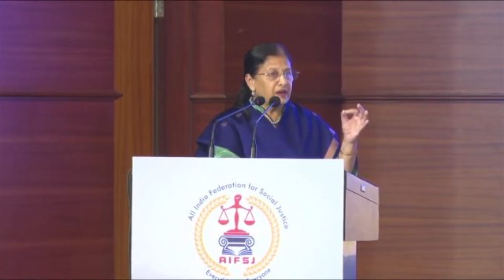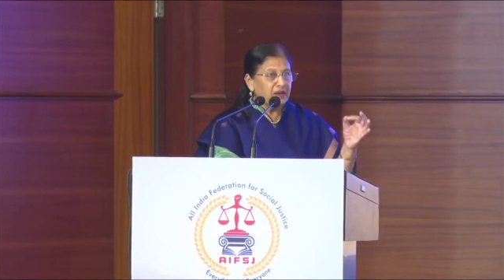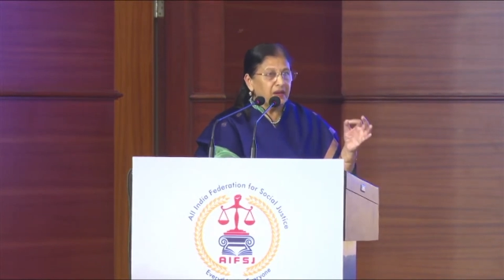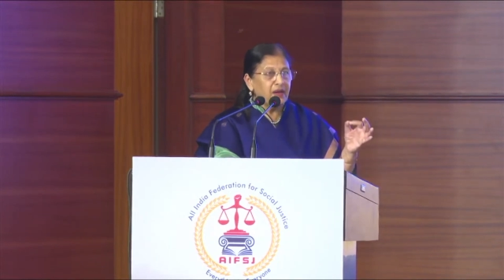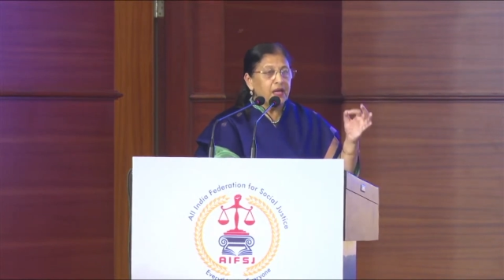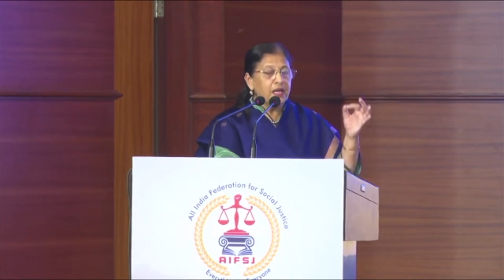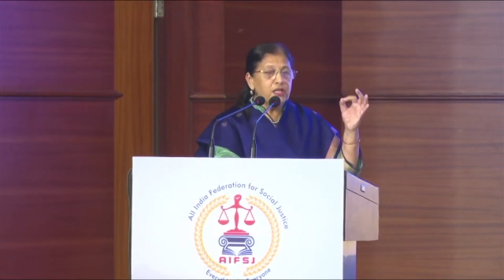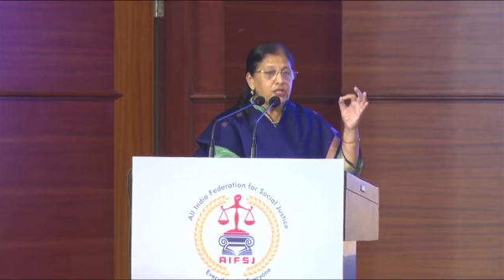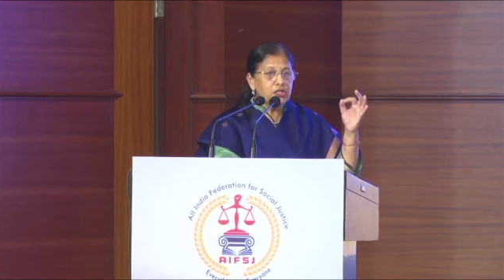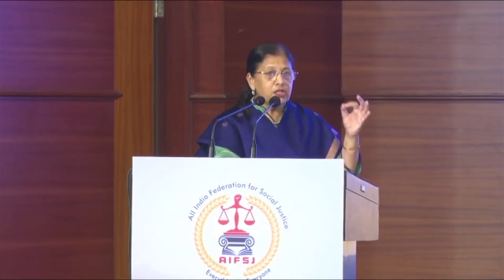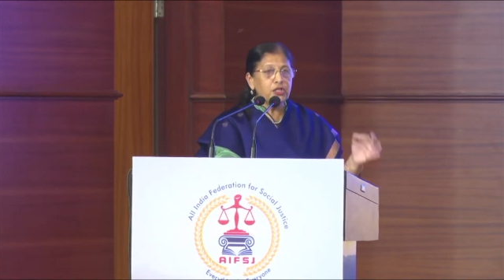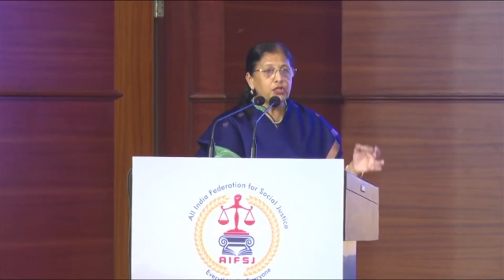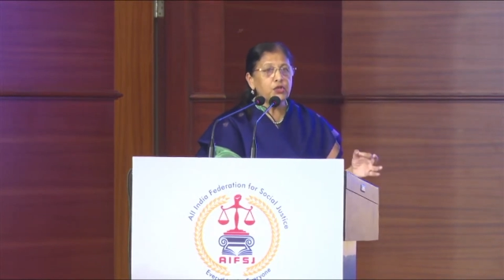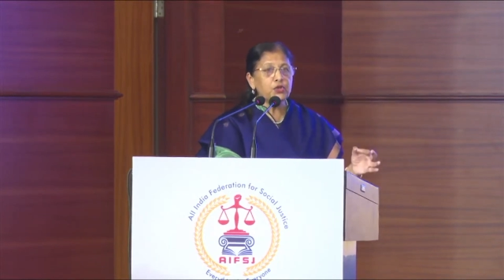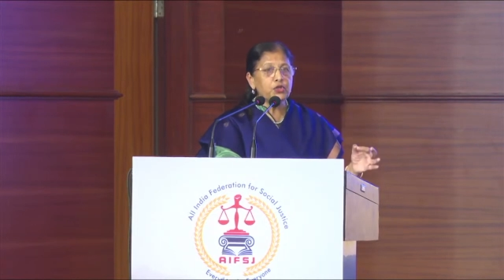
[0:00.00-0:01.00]

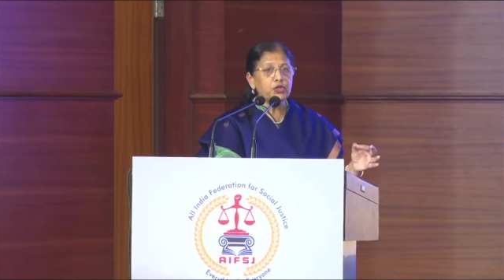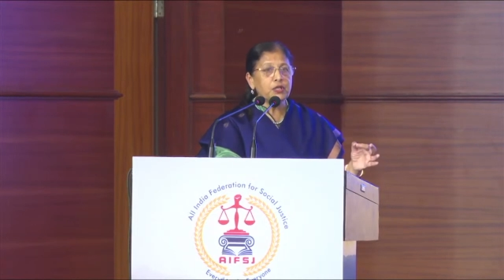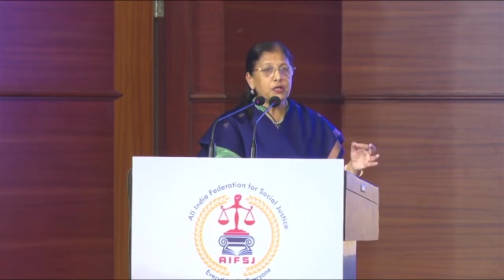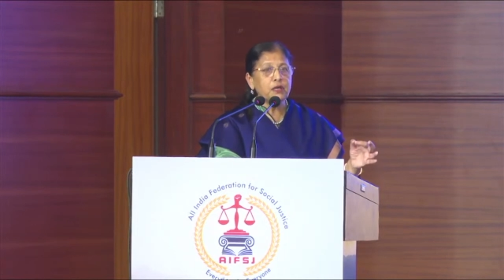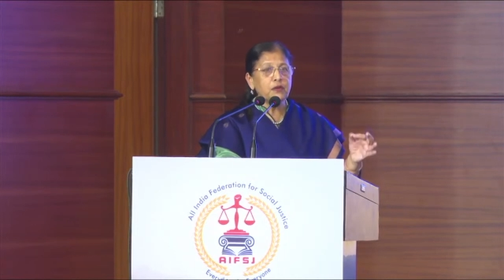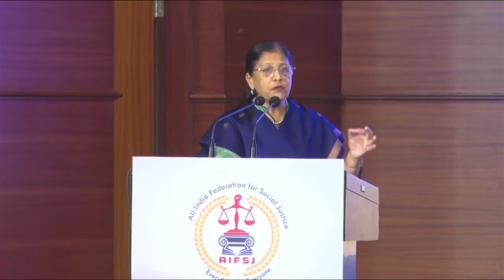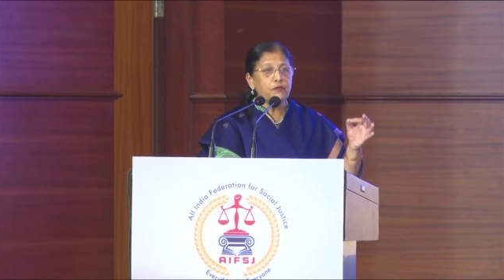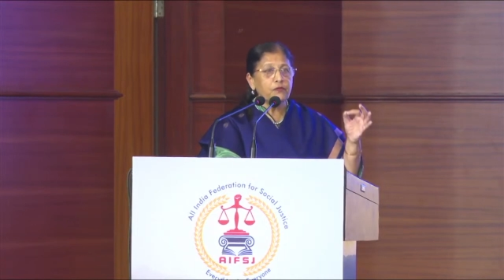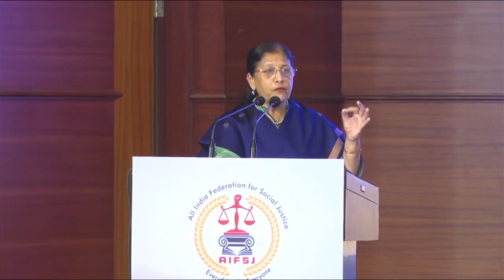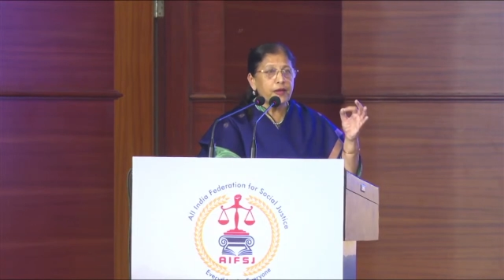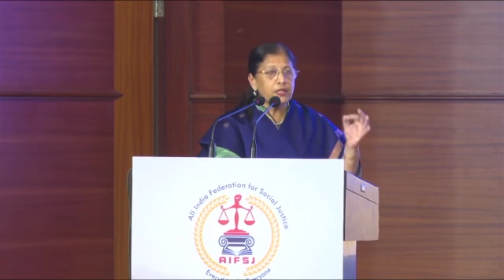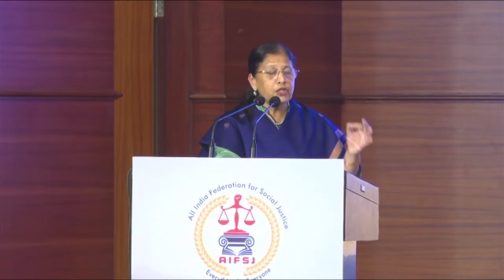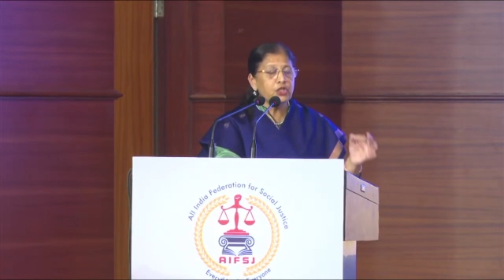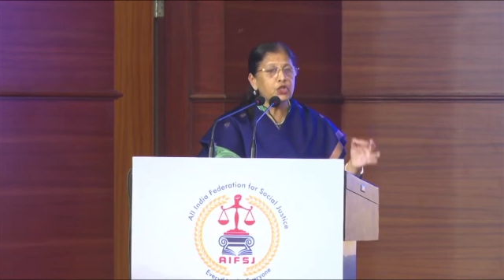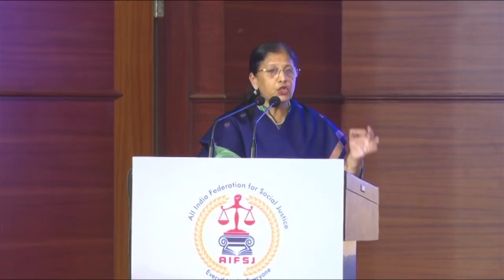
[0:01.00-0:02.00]
institution which
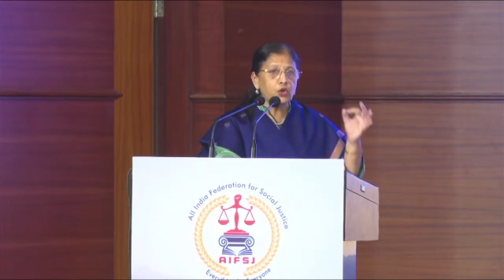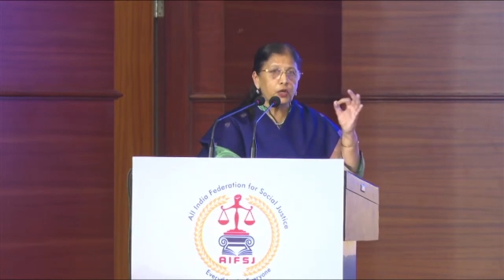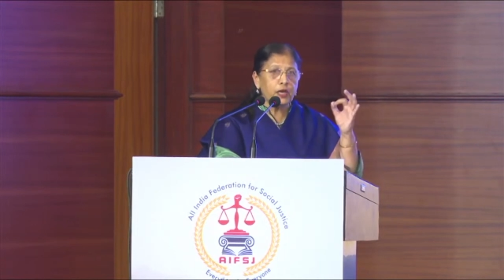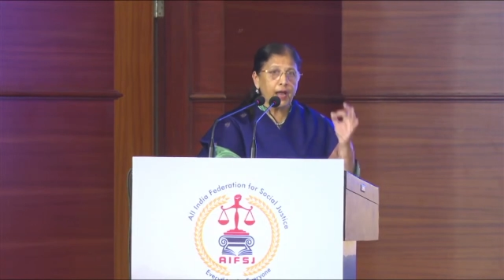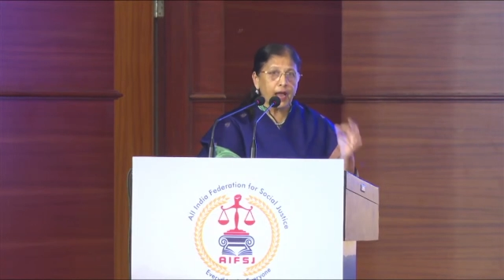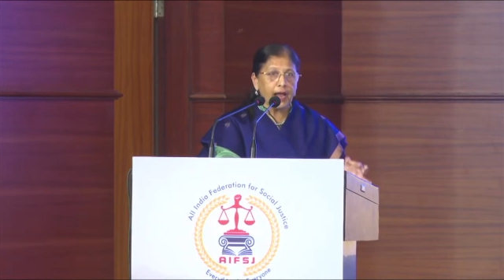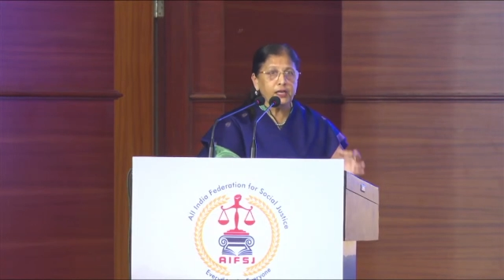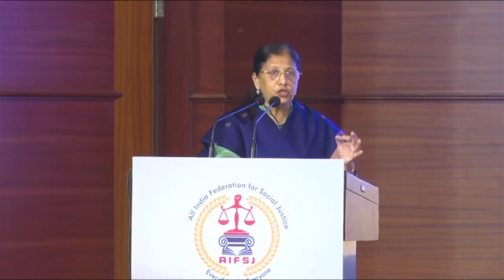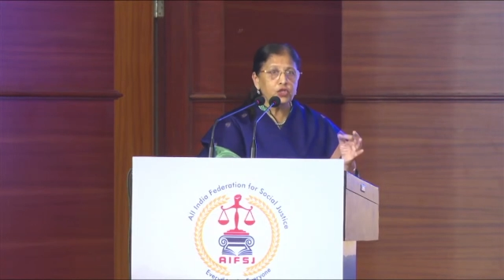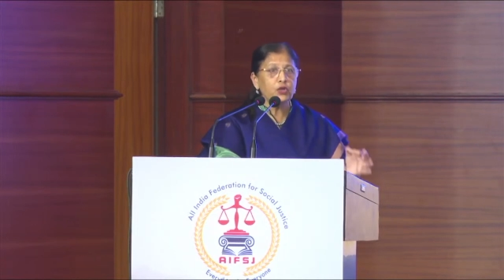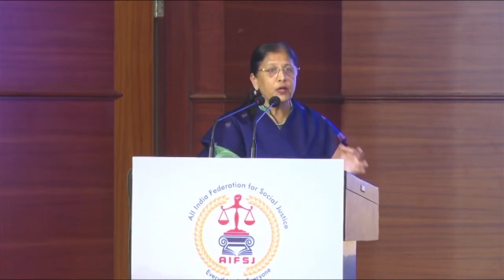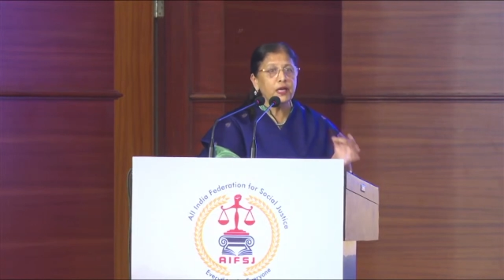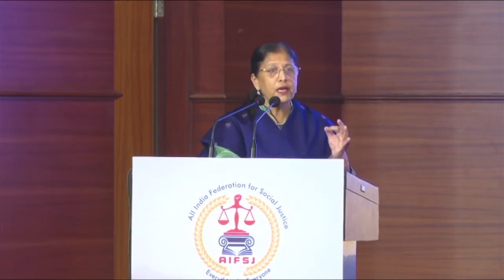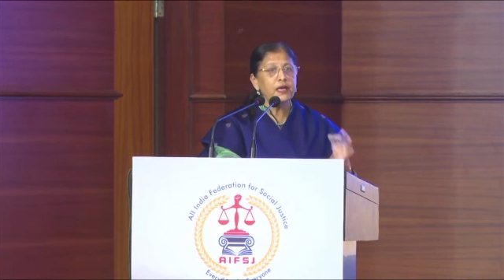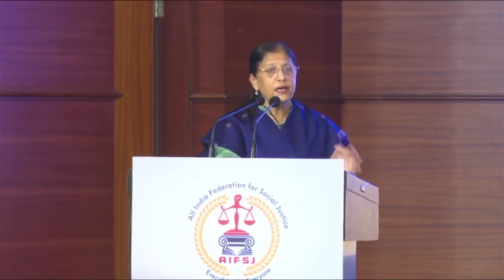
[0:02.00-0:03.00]
should actually
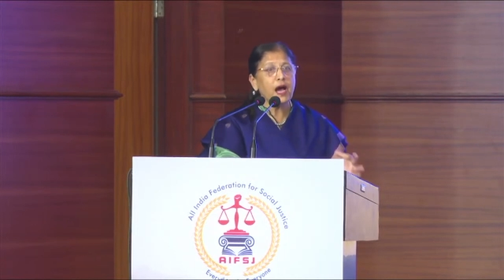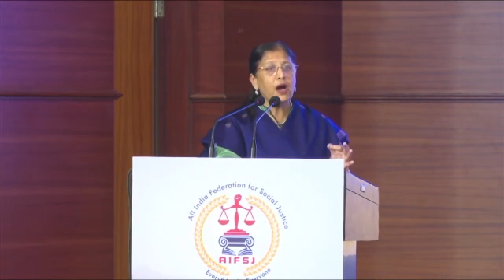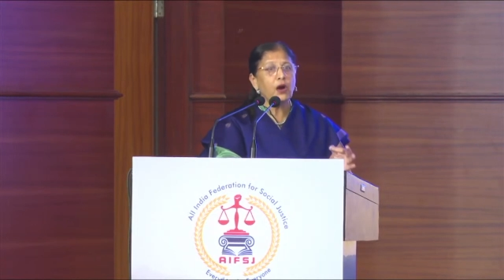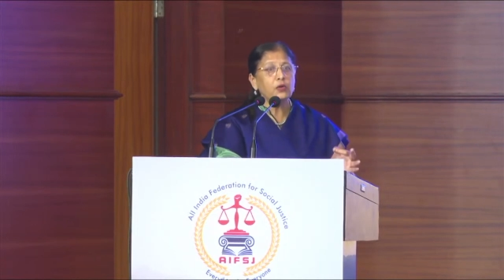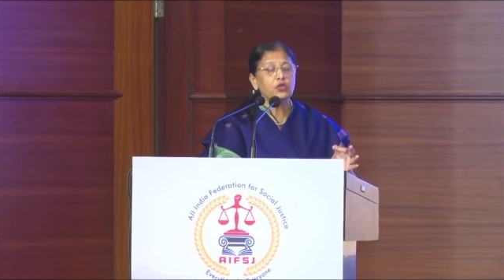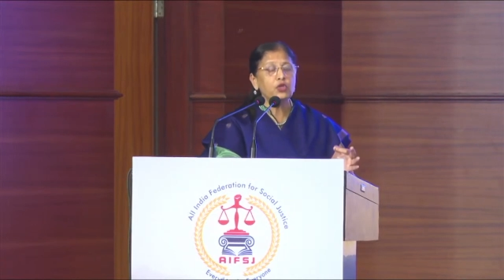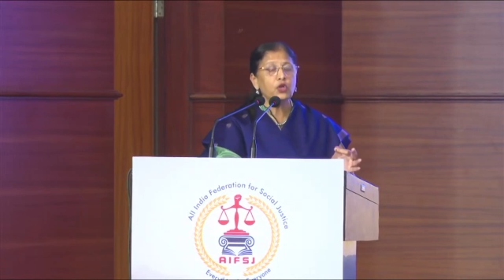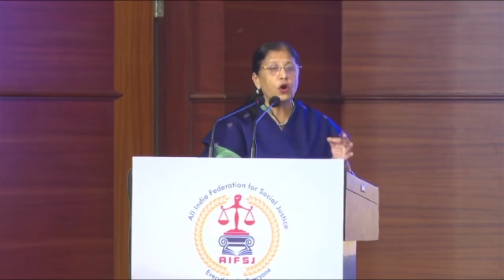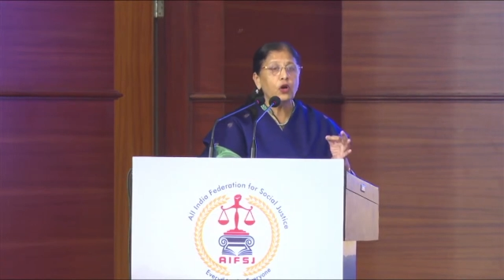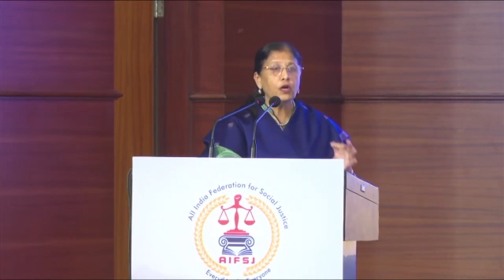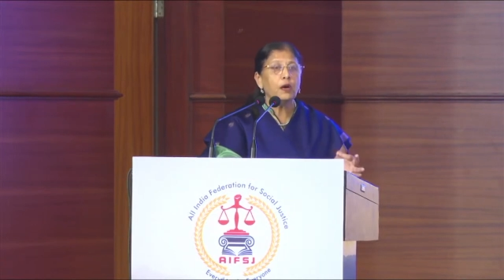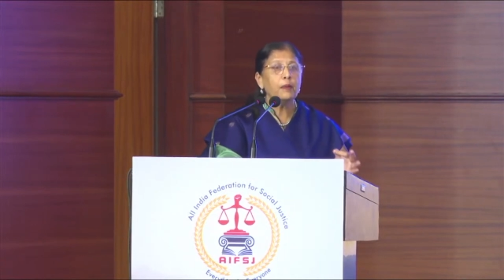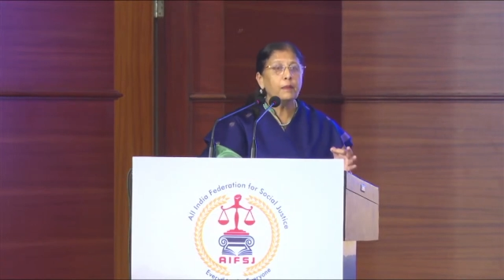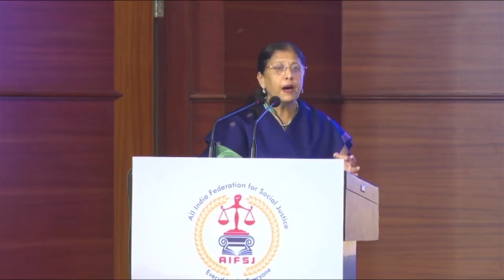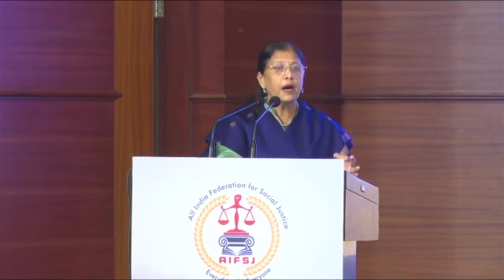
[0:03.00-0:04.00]
now talk
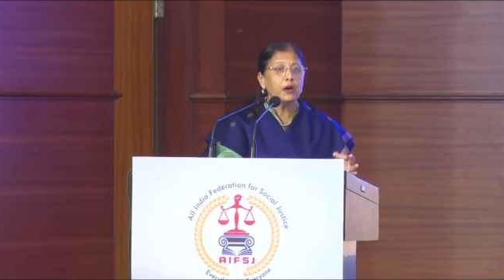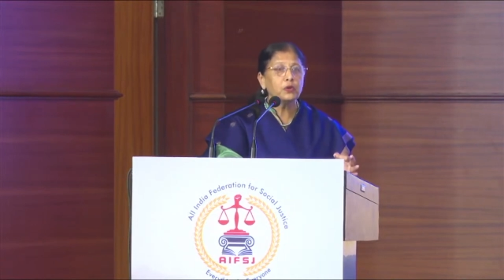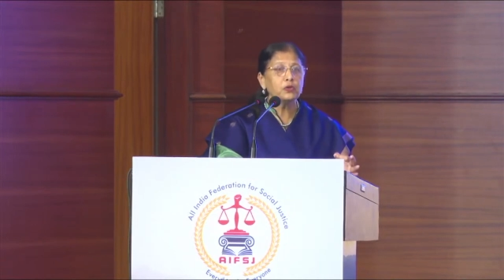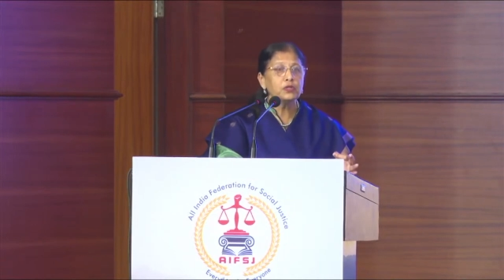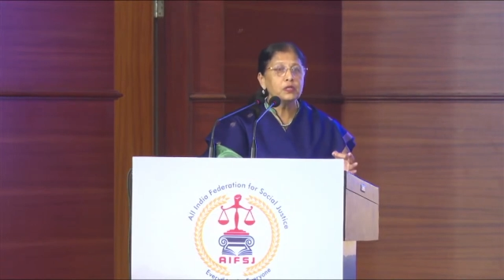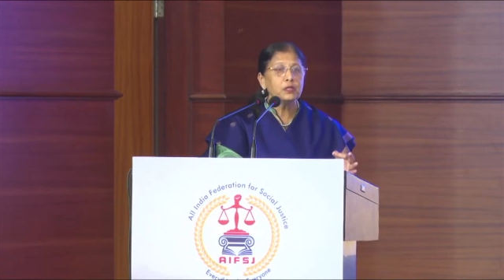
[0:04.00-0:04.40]
about